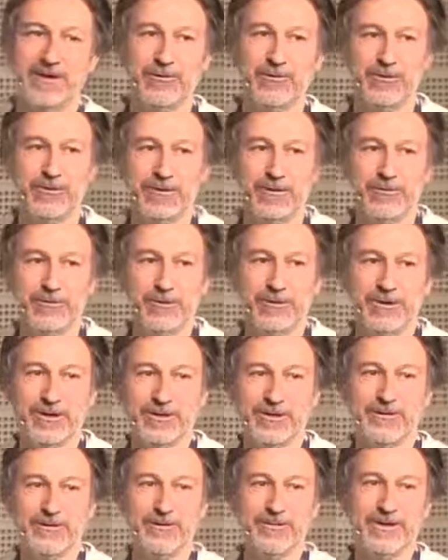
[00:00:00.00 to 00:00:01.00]
our
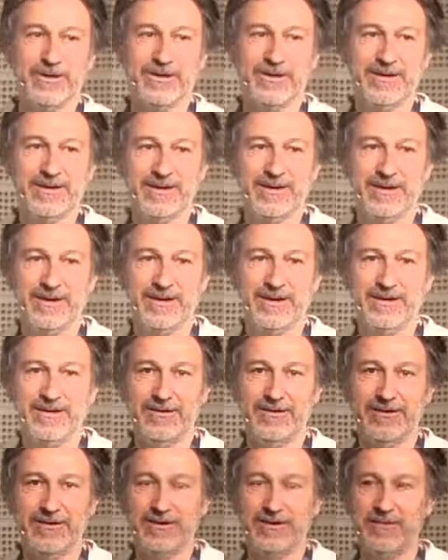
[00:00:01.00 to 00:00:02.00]
work
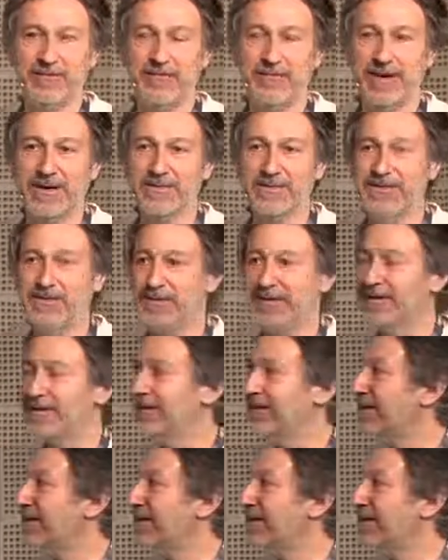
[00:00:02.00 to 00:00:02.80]
again here in Basel.